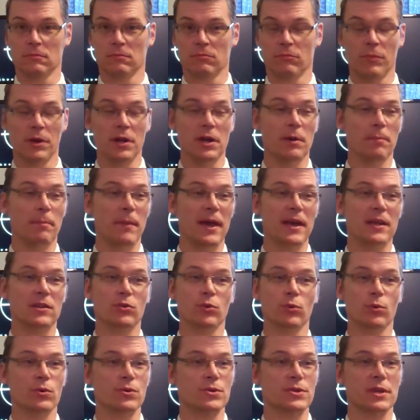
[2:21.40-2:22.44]
We don't make
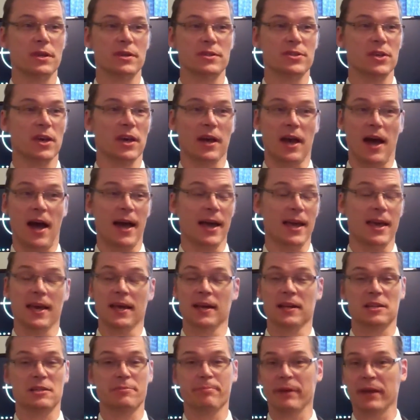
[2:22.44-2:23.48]
tools that's like, I
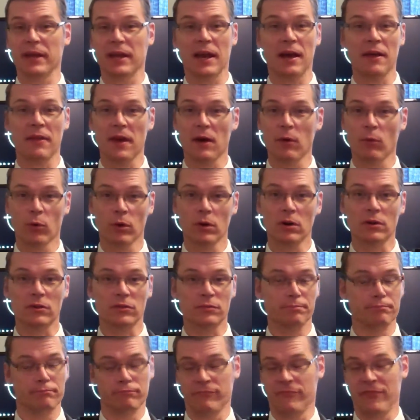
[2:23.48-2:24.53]
can't explain how that
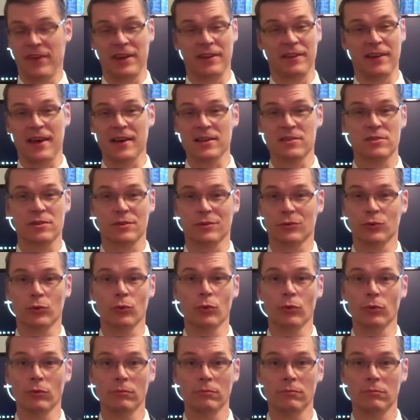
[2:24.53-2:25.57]
works. Fantastic
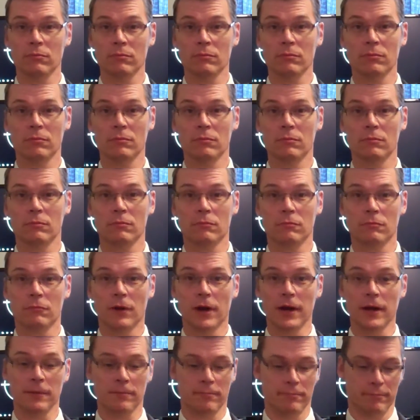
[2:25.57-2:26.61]
tool,
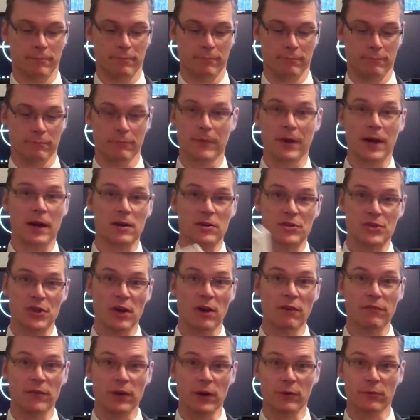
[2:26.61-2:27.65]
right? We got our
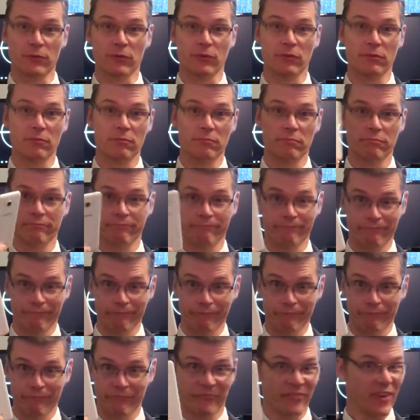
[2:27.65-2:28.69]
cell phones.
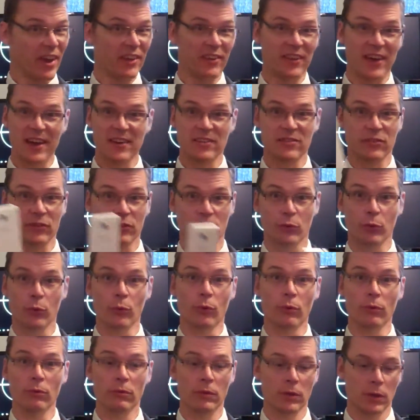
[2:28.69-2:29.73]
Fantastic
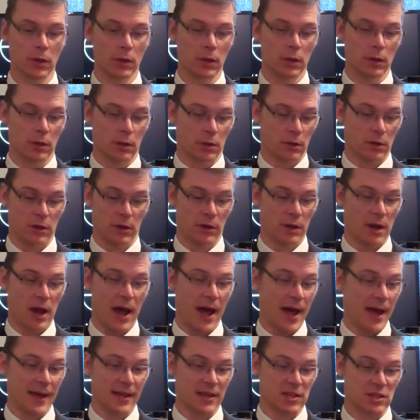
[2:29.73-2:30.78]
tool. Could
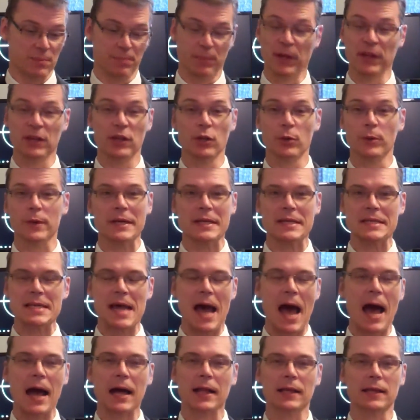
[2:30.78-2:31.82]
I explain to you
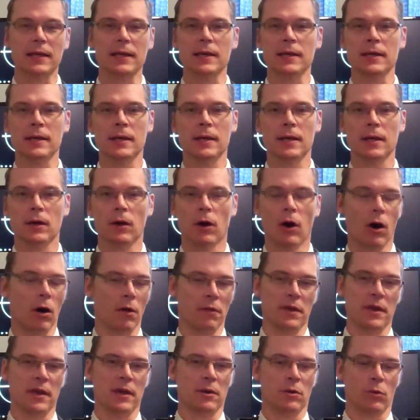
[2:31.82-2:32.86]
exactly all
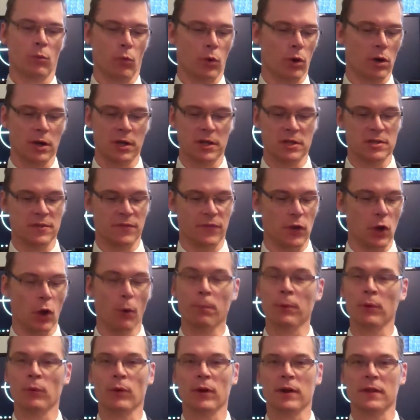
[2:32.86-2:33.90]
the inner workings if you
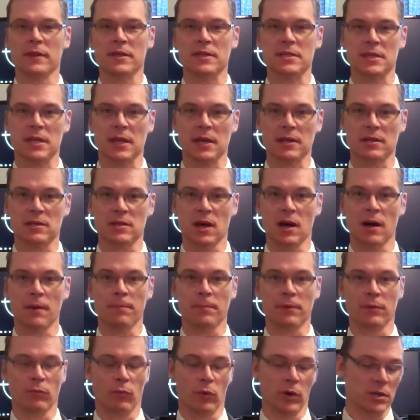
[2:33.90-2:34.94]
open one of these things
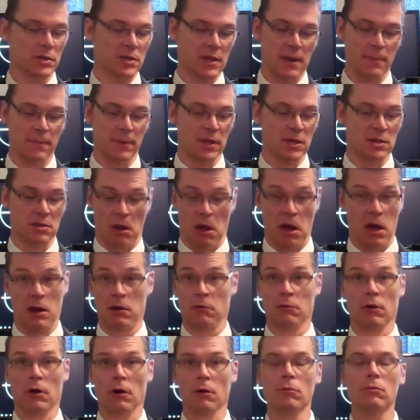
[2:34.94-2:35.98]
up and what is that piece? I
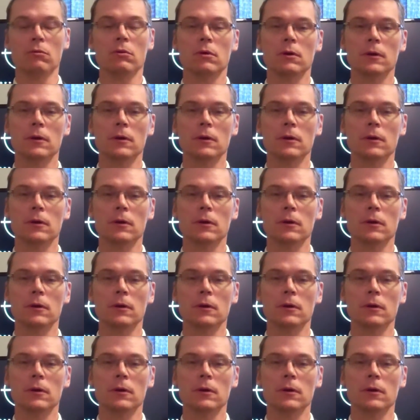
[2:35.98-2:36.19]
don't know.